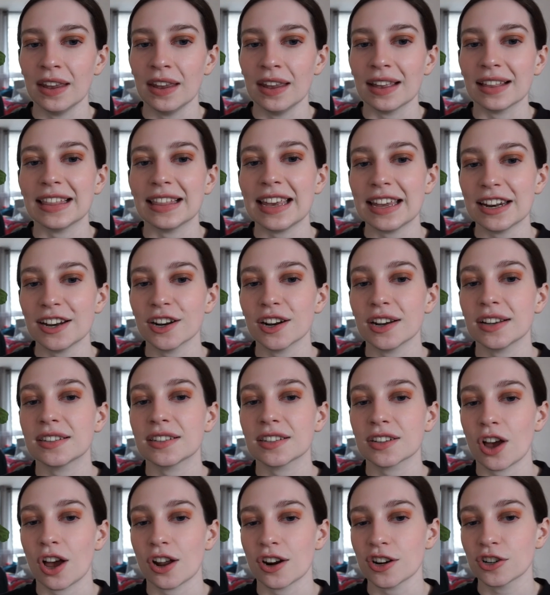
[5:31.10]
Later, a
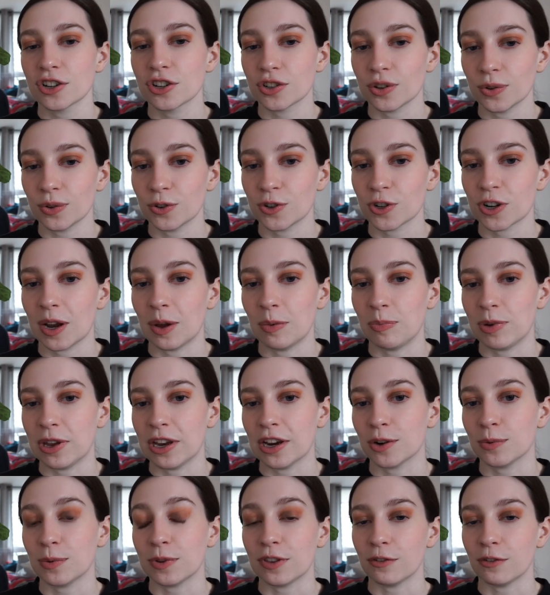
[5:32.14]
Scottish soldier
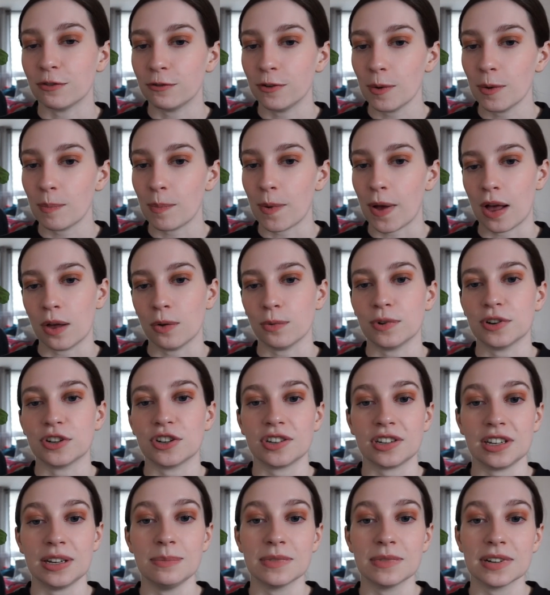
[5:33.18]
appeared with a football which
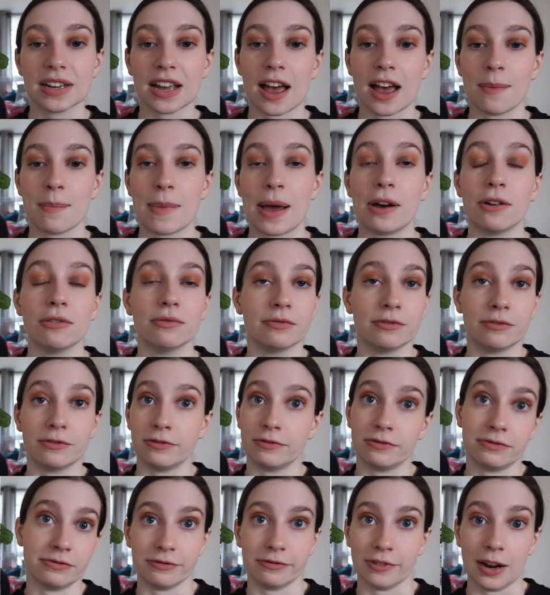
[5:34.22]
seemed to come out
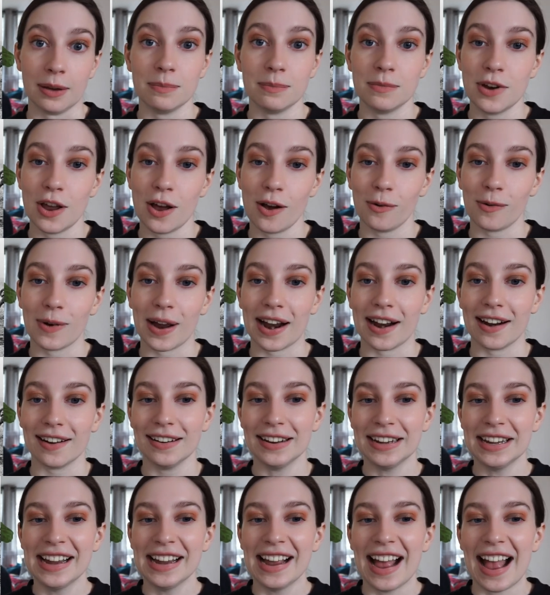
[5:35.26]
from nowhere,
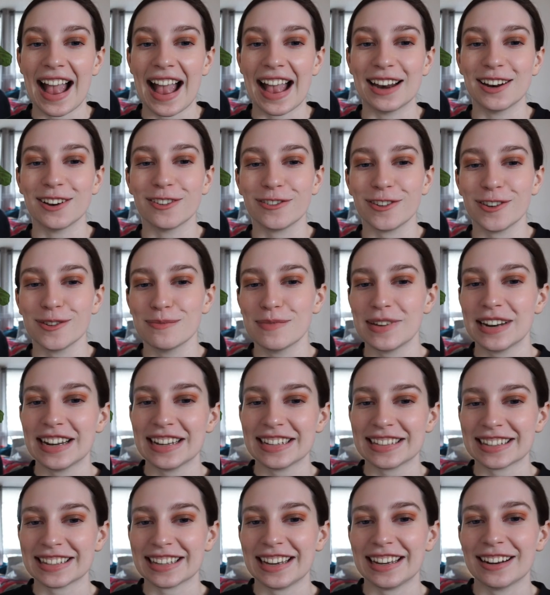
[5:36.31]
and a few
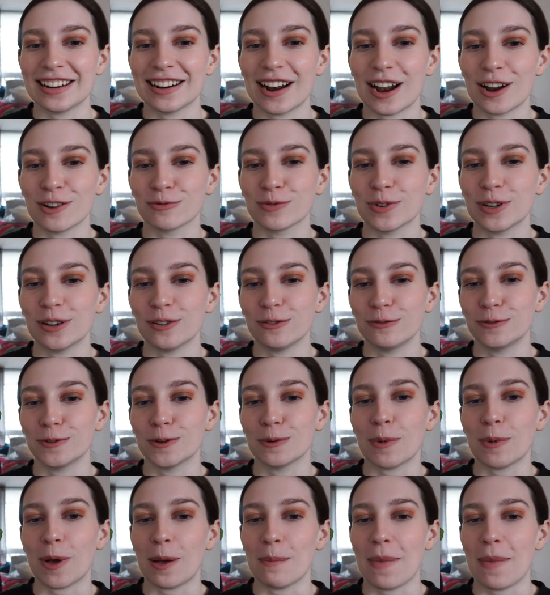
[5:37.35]
minutes later, a real
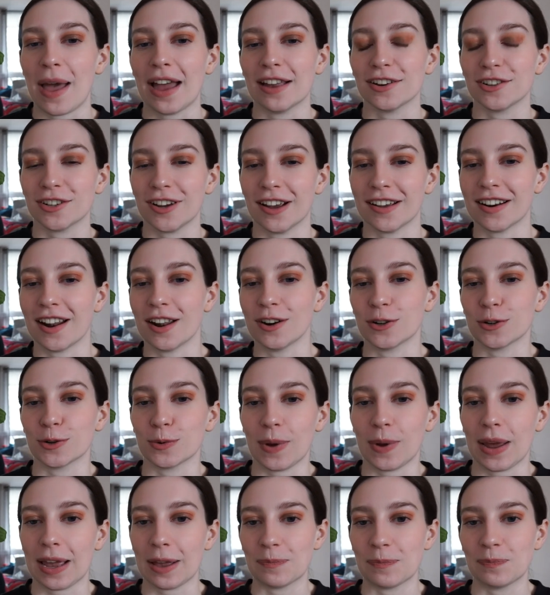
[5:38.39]
football match got
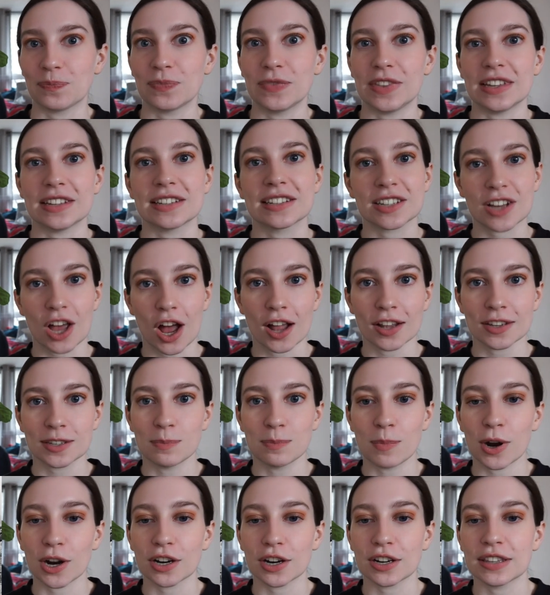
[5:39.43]
underway. The Scots
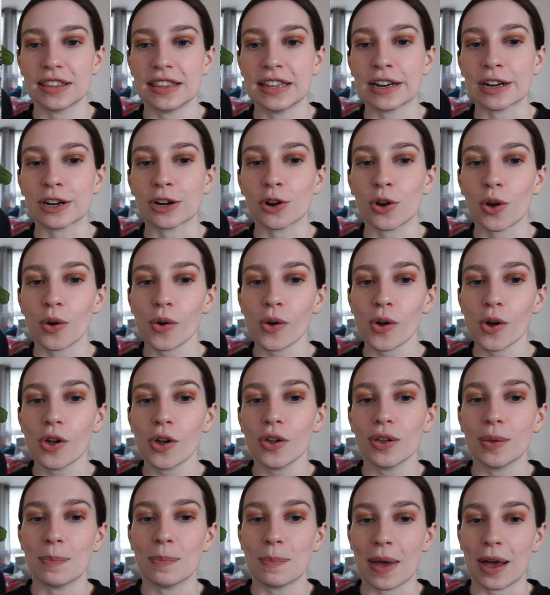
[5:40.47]
marked their
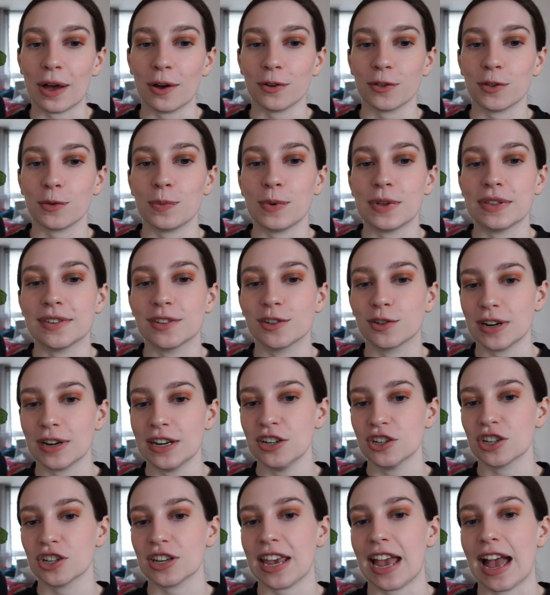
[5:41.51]
goal mouth with
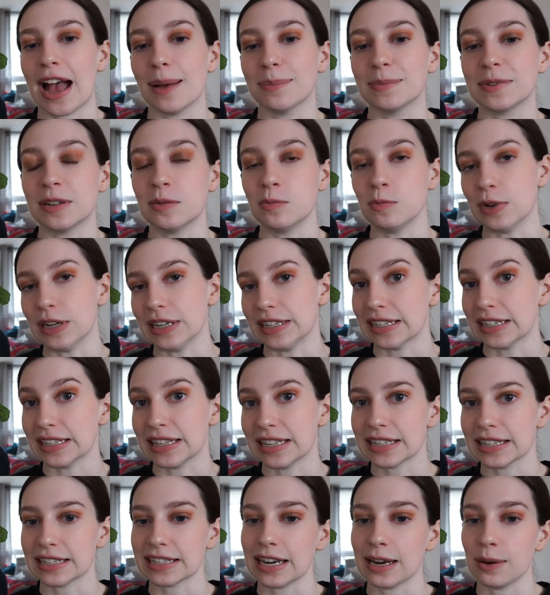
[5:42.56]
strange caps, and we did
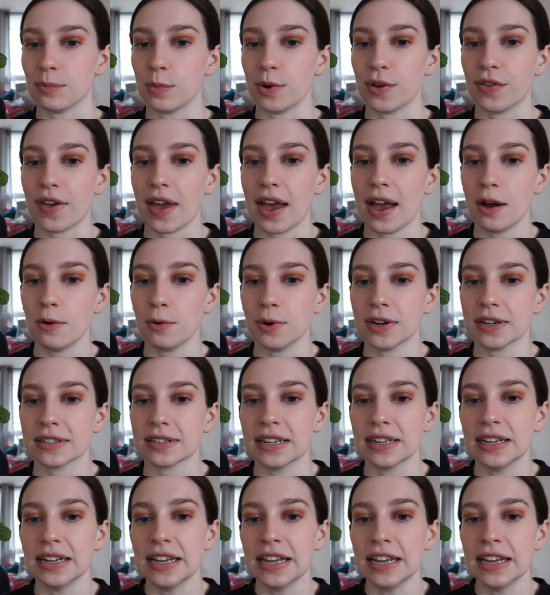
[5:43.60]
the same with ours.